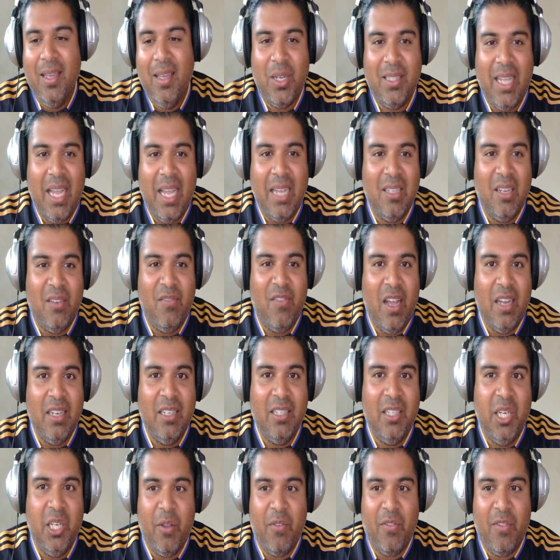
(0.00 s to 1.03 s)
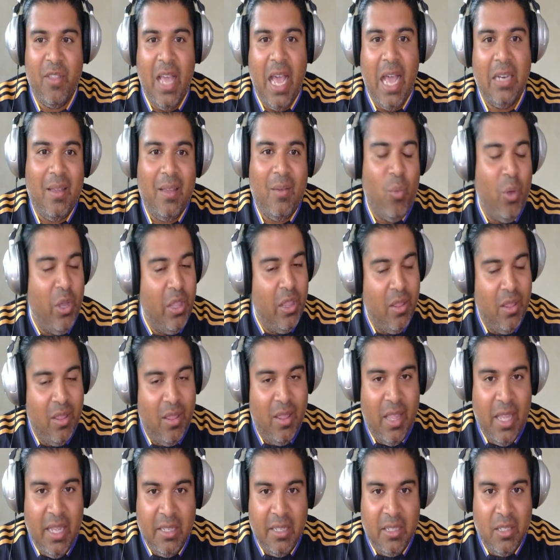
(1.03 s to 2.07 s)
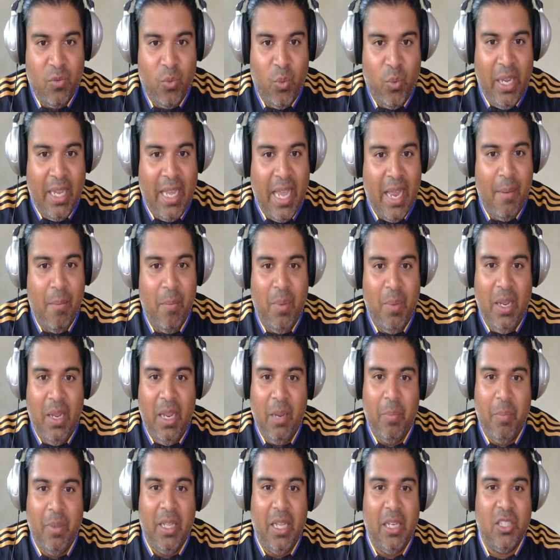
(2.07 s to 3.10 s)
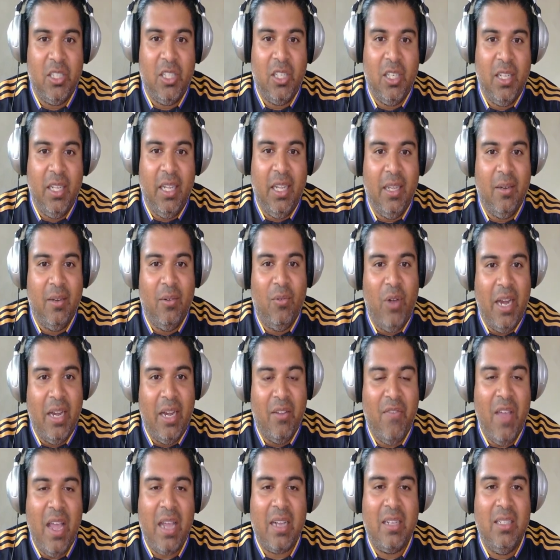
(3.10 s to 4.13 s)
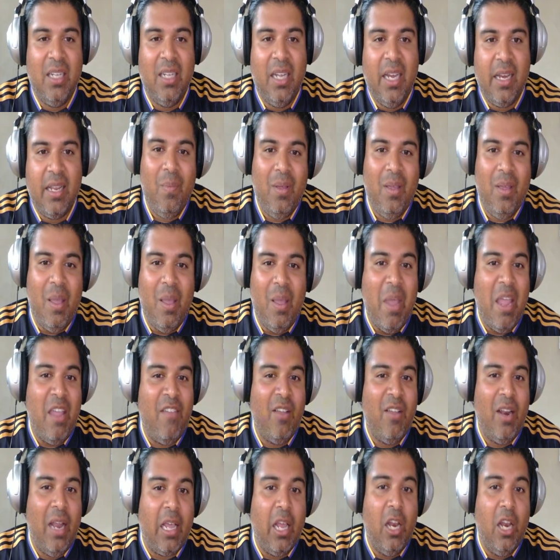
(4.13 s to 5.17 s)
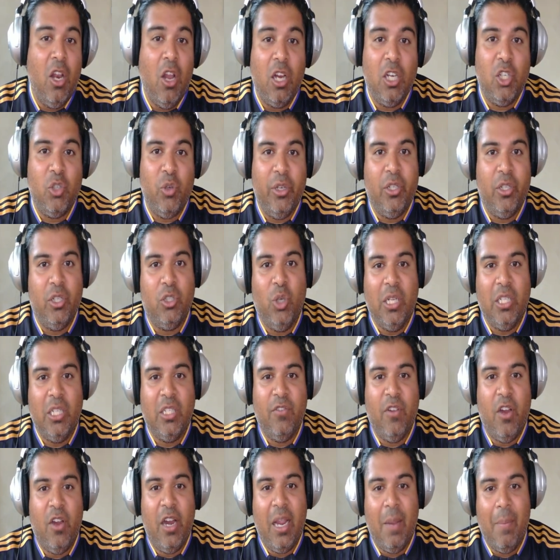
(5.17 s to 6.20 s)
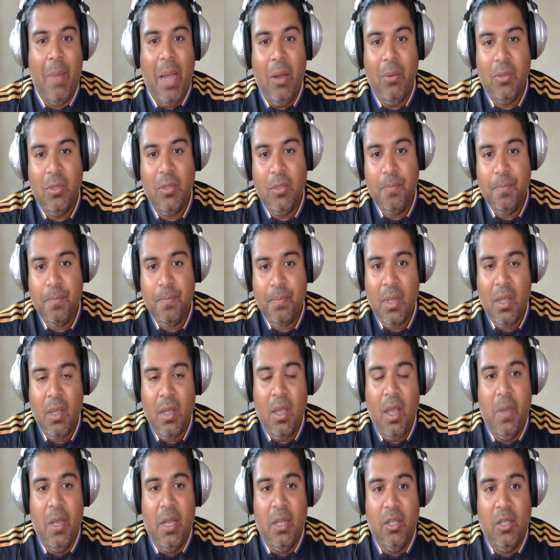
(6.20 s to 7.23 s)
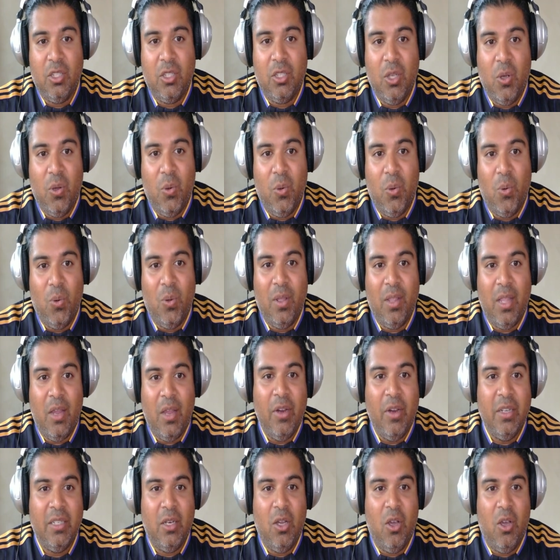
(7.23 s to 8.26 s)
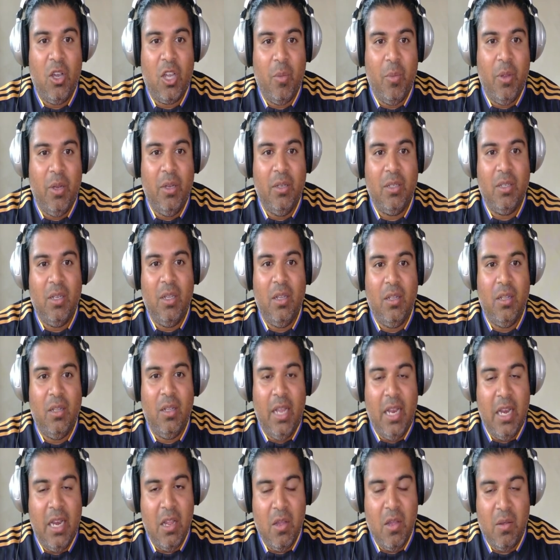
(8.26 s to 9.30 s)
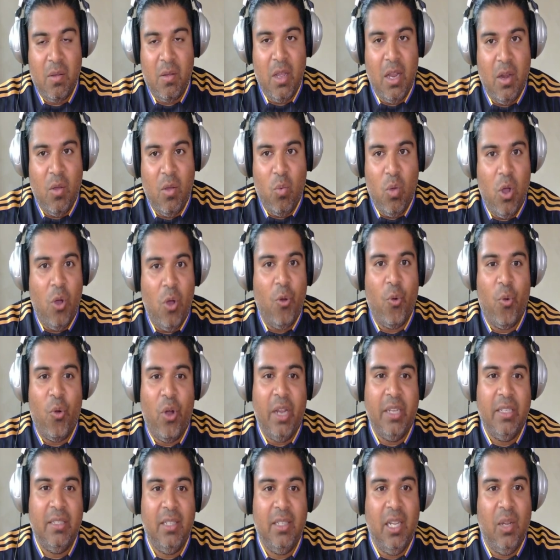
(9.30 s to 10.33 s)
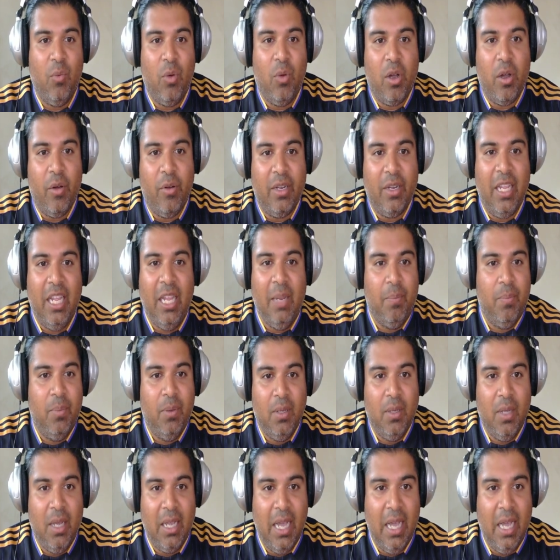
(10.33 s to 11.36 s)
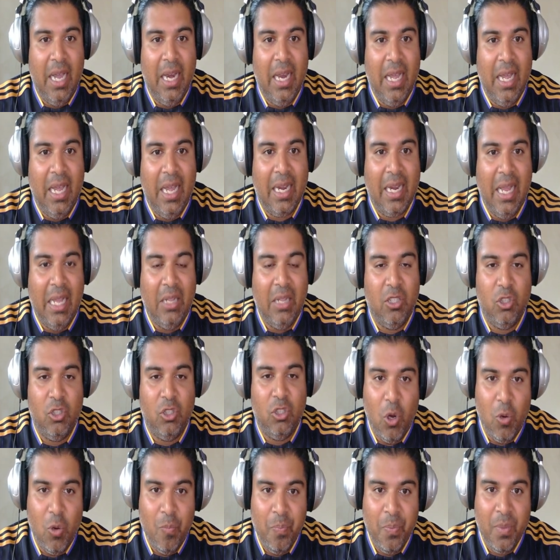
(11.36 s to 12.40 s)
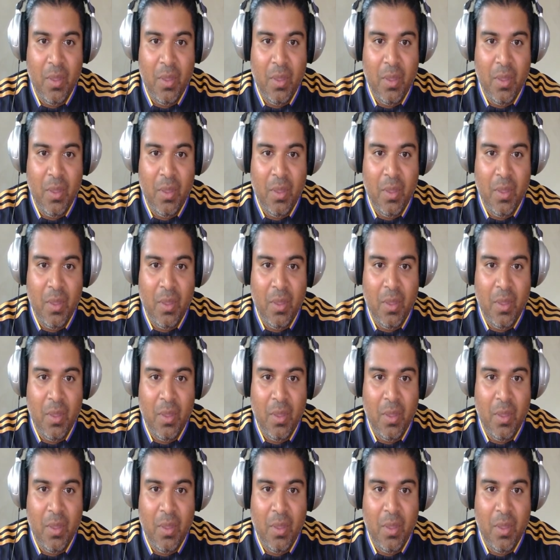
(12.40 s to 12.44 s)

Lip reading: He takes advantage of that. With this weekend being potentially rain affected, it may feel like a luxury to transfer him out. And so there is an argument in a world where I see where I would keep a guy like Lance Stroll.